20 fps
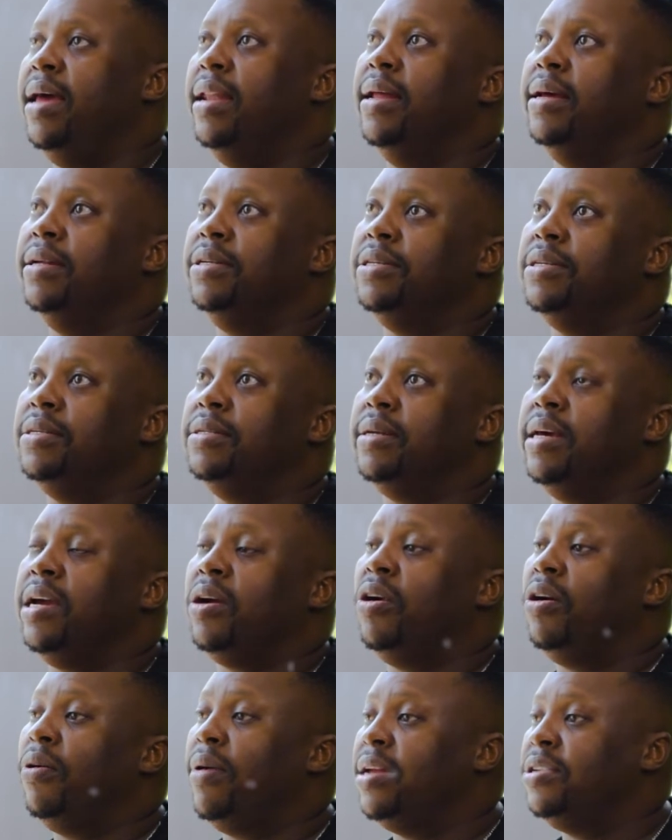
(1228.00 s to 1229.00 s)
And just
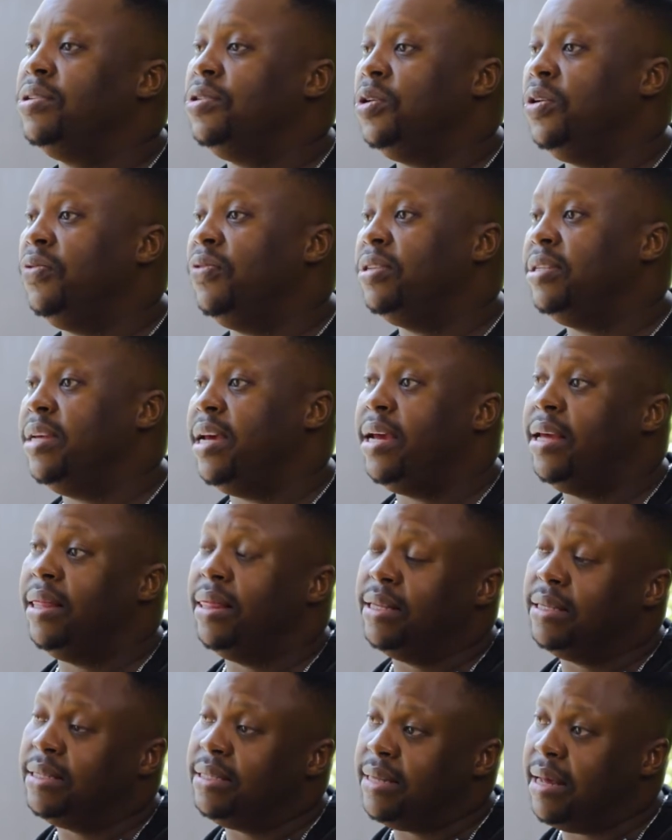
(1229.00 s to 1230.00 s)
say congrats to you for
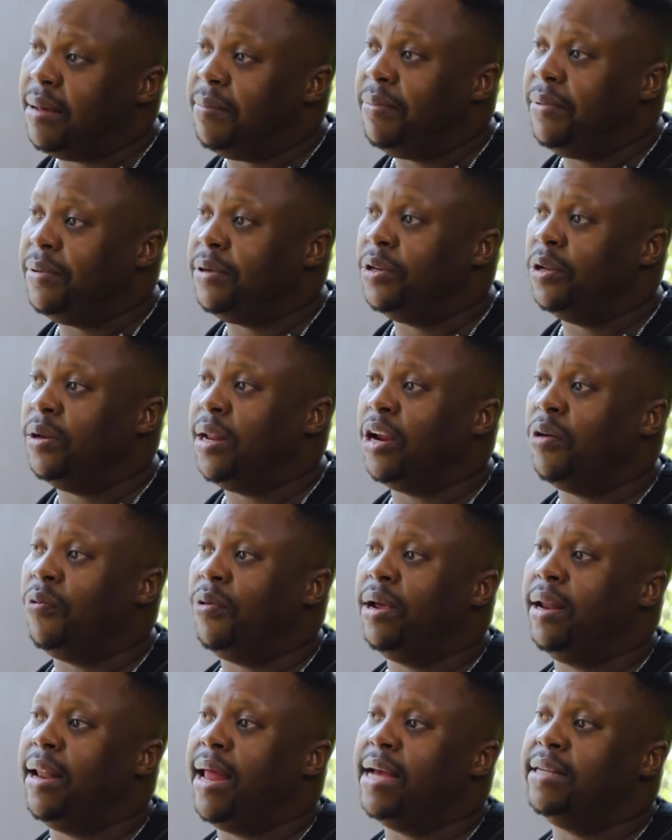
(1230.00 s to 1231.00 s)
taking this step, you know, like
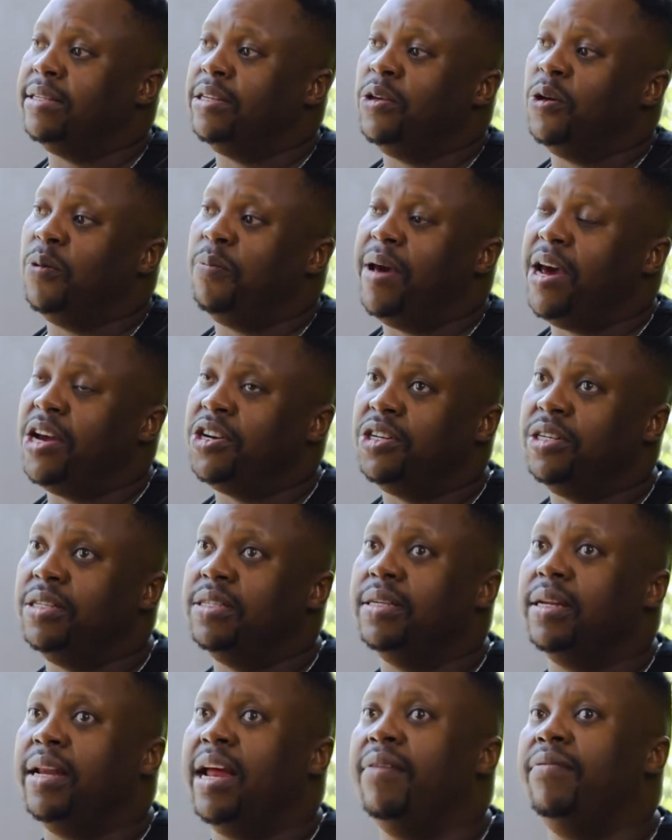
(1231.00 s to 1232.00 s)
realizing your
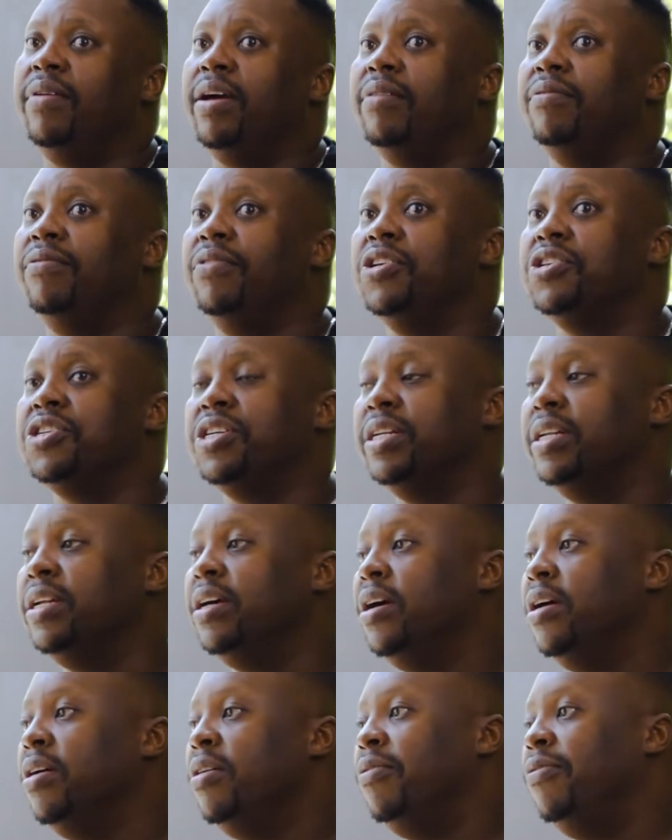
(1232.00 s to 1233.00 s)
passions and having a
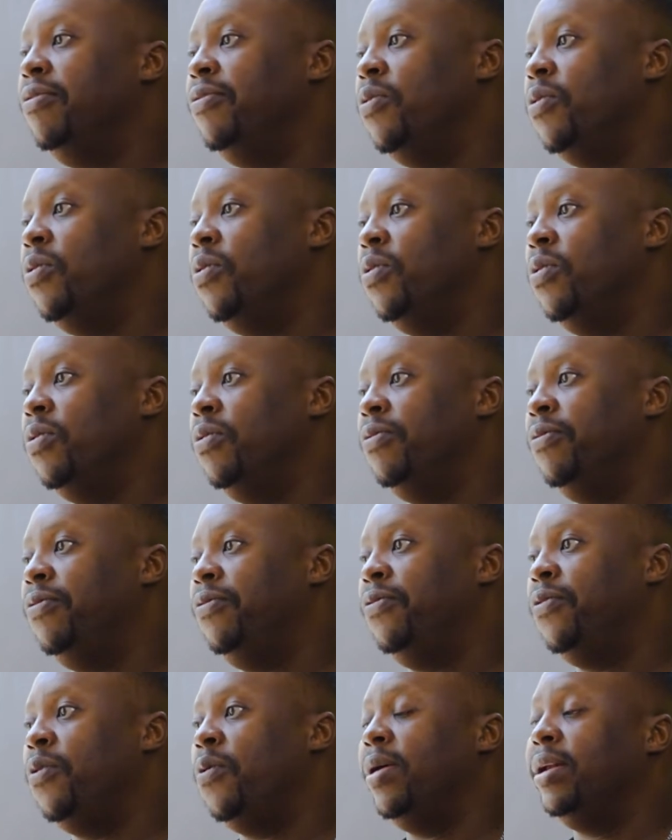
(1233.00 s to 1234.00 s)
vision for
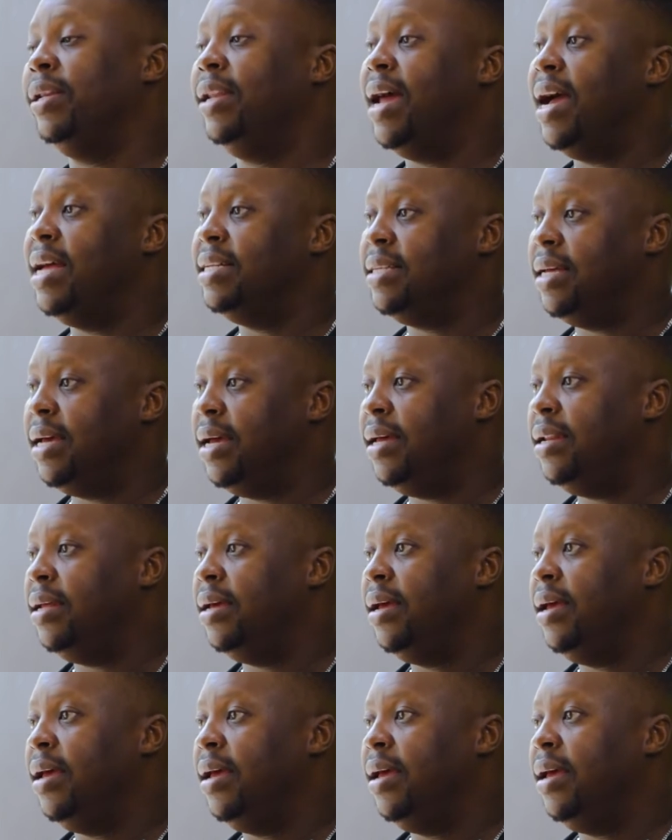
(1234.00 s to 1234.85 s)
what lies ahead.